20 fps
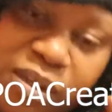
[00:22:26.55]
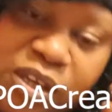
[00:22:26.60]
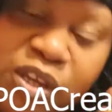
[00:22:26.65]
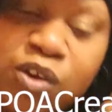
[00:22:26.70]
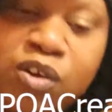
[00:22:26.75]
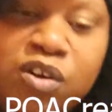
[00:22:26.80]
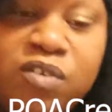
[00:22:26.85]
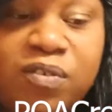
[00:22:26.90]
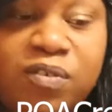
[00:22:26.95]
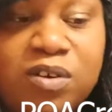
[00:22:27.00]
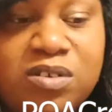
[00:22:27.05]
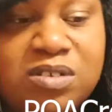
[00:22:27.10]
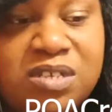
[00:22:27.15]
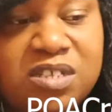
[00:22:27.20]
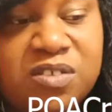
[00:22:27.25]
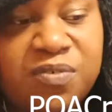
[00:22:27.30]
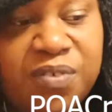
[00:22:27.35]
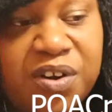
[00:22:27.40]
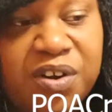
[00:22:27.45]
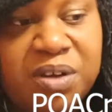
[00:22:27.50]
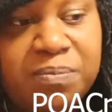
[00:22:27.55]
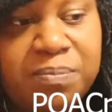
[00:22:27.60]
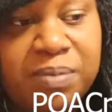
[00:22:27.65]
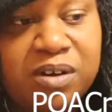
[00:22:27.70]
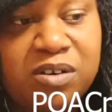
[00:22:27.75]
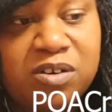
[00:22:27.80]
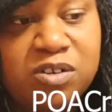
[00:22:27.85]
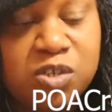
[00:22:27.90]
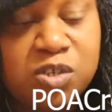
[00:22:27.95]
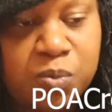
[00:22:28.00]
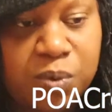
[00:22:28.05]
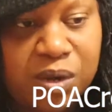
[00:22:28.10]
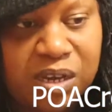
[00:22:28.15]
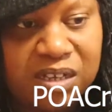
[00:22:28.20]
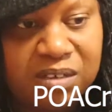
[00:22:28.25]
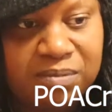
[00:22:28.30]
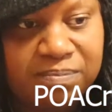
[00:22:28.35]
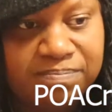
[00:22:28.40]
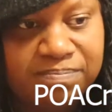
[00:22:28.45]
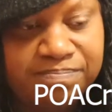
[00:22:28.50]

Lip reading: the universe, it's very bittersweet.